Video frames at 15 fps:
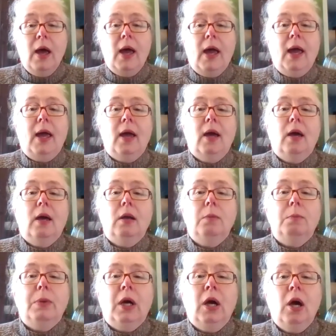
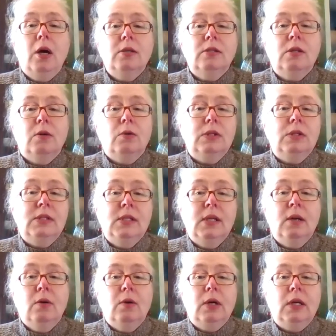And because they're in
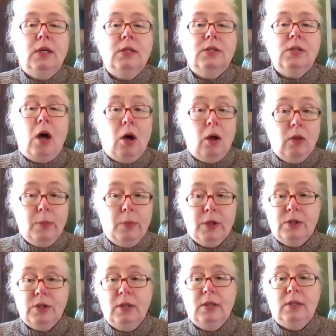series, all the
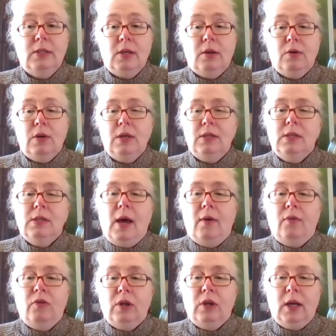books in the series
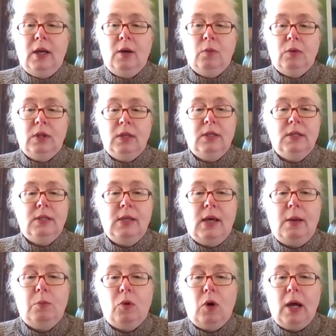have to hit within the
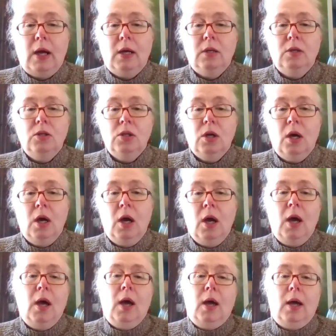same range.
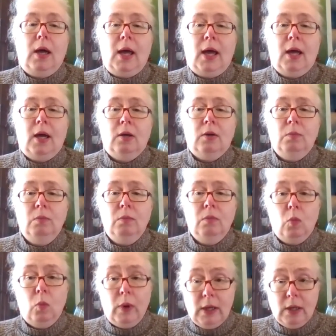And
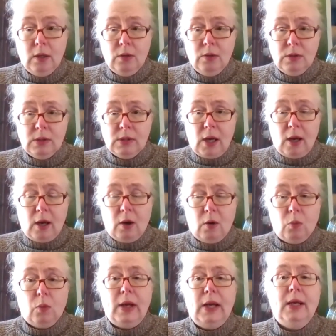we use
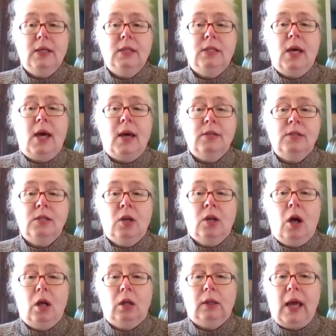a reading test
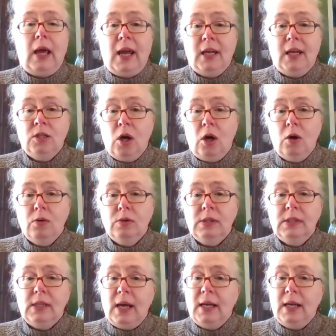called
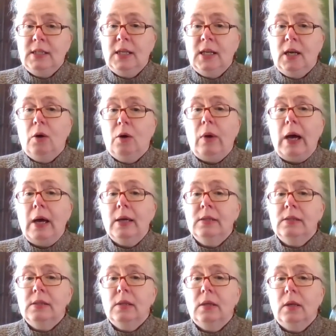ATOS, A-T-O-S,